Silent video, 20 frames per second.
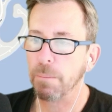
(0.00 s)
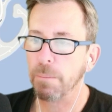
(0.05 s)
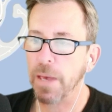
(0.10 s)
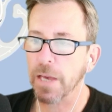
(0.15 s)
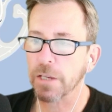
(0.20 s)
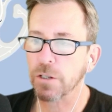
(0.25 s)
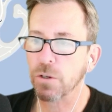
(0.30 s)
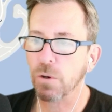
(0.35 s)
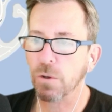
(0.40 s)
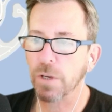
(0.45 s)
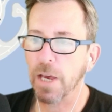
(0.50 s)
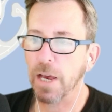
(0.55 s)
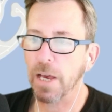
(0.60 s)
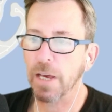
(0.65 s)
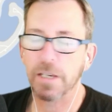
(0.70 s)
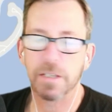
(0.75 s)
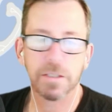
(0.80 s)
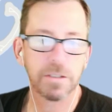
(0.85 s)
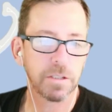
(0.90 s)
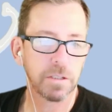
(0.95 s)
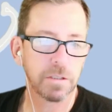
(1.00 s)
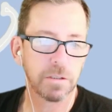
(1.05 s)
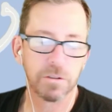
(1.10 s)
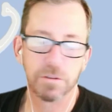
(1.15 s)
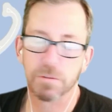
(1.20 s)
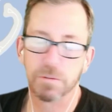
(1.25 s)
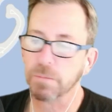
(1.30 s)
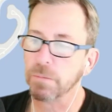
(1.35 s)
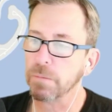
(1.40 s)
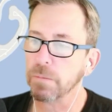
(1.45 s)
Magnolia Heights
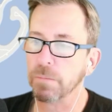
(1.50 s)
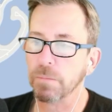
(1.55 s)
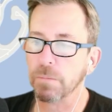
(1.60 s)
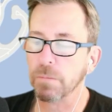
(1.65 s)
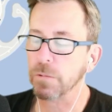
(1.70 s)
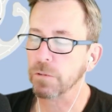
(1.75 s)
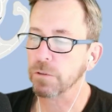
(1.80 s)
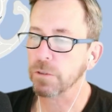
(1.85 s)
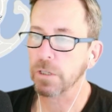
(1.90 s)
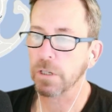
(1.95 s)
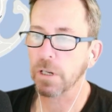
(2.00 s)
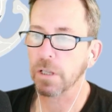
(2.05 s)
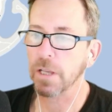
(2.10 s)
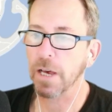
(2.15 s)
is seen